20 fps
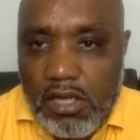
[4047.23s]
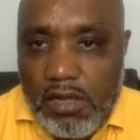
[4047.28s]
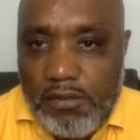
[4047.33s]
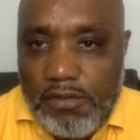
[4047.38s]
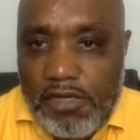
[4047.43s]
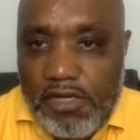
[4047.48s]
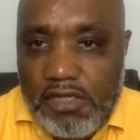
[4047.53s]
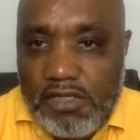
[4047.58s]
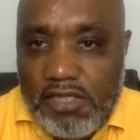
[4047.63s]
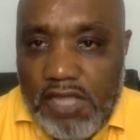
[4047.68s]

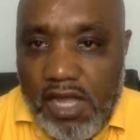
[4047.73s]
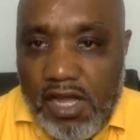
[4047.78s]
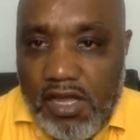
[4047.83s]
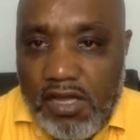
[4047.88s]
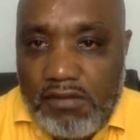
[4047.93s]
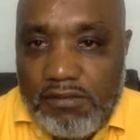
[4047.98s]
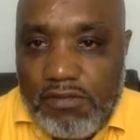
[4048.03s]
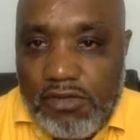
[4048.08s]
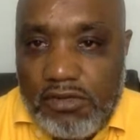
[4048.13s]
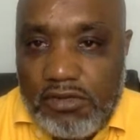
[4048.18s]
I'm going to
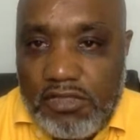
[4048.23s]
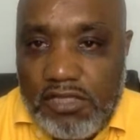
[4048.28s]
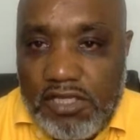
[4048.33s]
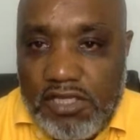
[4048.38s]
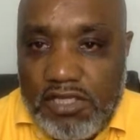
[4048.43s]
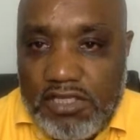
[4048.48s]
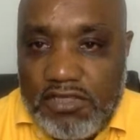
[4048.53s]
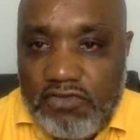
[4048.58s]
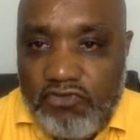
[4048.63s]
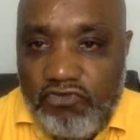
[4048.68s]
talk about
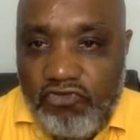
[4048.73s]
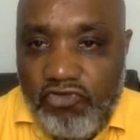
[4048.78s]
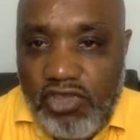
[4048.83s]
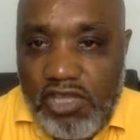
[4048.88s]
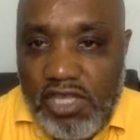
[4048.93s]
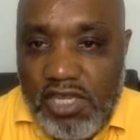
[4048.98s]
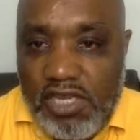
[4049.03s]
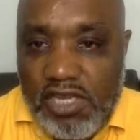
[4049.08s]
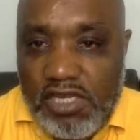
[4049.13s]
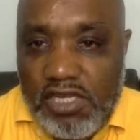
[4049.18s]
his
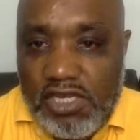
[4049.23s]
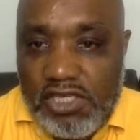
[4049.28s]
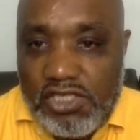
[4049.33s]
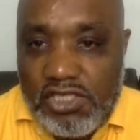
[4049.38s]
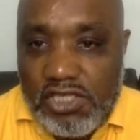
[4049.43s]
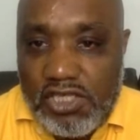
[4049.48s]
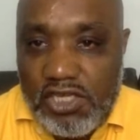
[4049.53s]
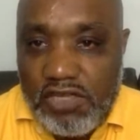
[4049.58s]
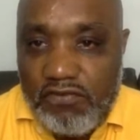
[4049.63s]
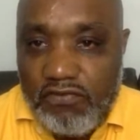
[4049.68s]
feed
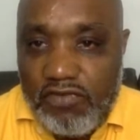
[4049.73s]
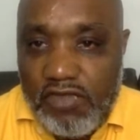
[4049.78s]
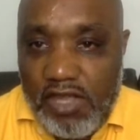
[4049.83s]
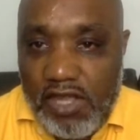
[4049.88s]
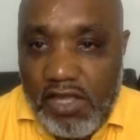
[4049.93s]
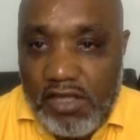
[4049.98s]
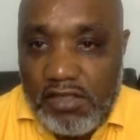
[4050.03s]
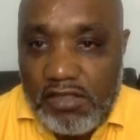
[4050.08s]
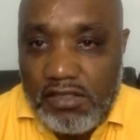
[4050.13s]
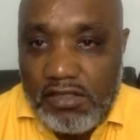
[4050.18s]
initiative
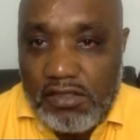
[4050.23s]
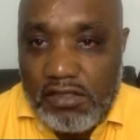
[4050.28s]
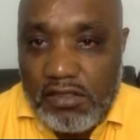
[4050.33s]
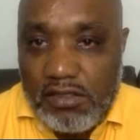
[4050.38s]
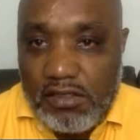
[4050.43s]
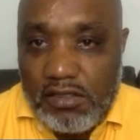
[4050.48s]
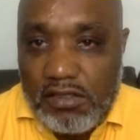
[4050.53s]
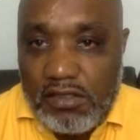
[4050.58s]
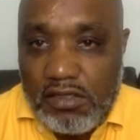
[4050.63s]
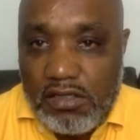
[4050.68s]
that
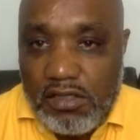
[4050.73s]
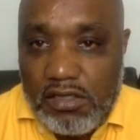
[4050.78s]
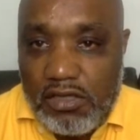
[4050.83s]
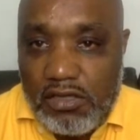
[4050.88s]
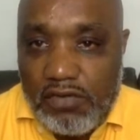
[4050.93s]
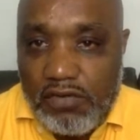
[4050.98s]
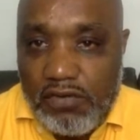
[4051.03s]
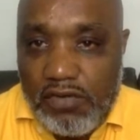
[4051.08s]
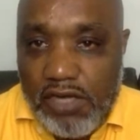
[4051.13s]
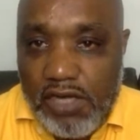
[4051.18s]

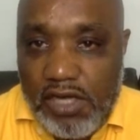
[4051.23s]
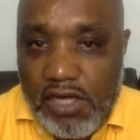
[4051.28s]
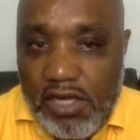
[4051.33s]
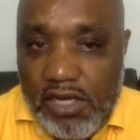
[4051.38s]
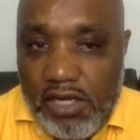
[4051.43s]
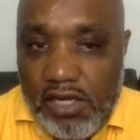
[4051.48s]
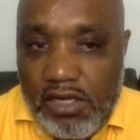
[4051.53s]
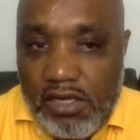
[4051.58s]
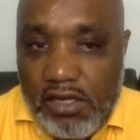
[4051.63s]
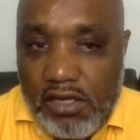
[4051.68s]

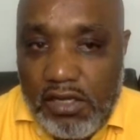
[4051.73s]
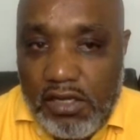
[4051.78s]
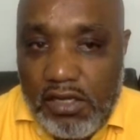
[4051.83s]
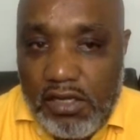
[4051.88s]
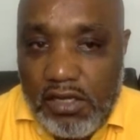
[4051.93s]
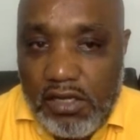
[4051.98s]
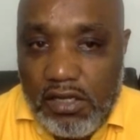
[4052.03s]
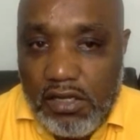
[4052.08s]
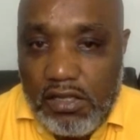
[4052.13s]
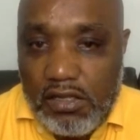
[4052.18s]
created
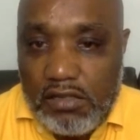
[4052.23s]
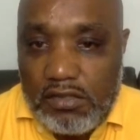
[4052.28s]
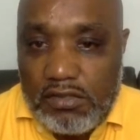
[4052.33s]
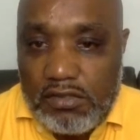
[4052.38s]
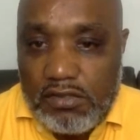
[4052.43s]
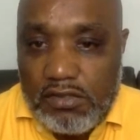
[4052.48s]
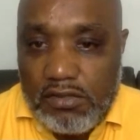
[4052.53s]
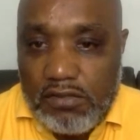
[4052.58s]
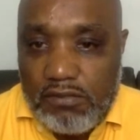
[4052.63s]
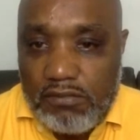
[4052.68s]

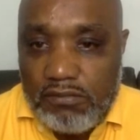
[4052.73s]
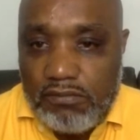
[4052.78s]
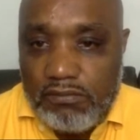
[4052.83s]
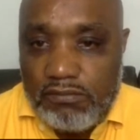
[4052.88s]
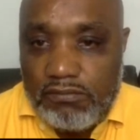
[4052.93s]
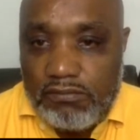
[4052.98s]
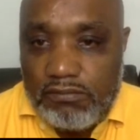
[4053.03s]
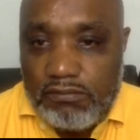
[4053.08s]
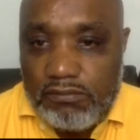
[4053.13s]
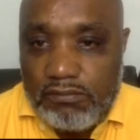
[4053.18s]

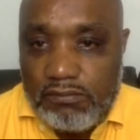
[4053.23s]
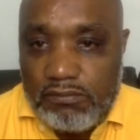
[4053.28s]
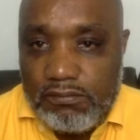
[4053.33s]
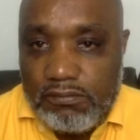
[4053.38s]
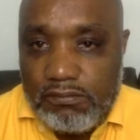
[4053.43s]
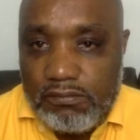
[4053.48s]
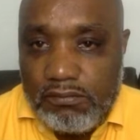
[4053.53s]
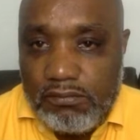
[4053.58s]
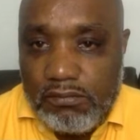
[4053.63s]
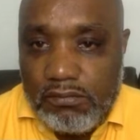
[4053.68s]
some
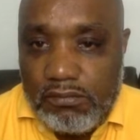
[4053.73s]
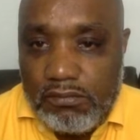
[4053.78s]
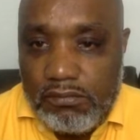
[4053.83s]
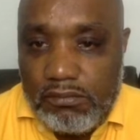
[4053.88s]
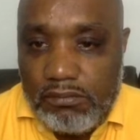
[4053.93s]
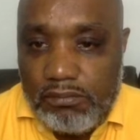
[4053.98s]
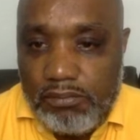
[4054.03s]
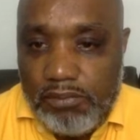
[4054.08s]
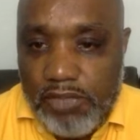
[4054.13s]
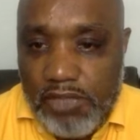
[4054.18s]

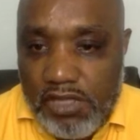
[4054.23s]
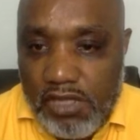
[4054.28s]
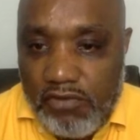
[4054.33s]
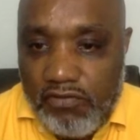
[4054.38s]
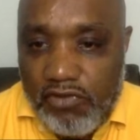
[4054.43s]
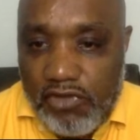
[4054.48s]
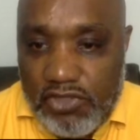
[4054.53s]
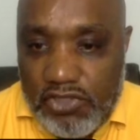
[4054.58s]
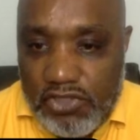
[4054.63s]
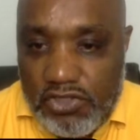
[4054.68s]
bit
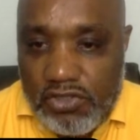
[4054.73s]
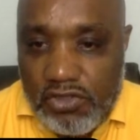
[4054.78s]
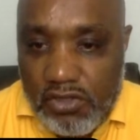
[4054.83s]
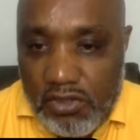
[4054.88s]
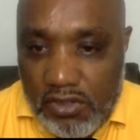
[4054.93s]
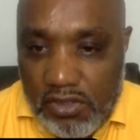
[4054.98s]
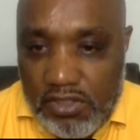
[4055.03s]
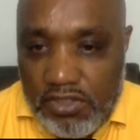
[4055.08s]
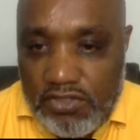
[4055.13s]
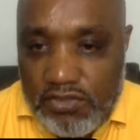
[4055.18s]
of a
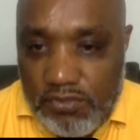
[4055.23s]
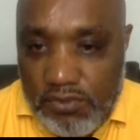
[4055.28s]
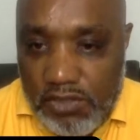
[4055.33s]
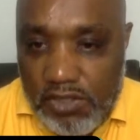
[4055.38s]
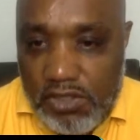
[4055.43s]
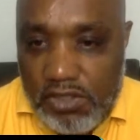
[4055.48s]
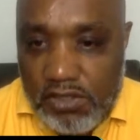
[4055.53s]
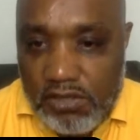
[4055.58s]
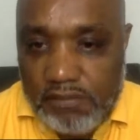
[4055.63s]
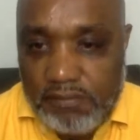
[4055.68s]
stir this
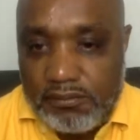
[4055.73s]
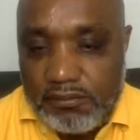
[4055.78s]
week.